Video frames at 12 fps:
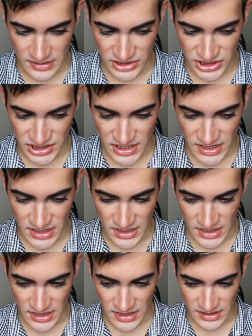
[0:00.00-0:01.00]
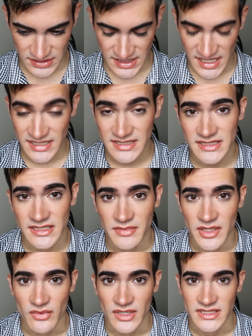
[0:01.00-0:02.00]
she texted
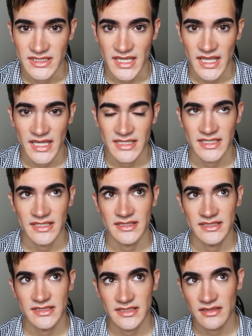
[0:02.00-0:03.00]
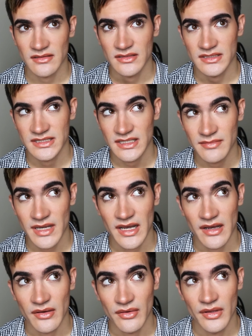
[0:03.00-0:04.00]
me one day, and I still
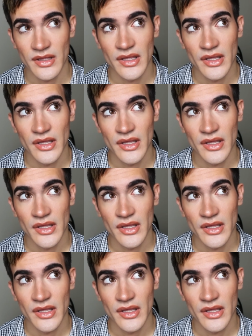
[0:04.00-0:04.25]
somehow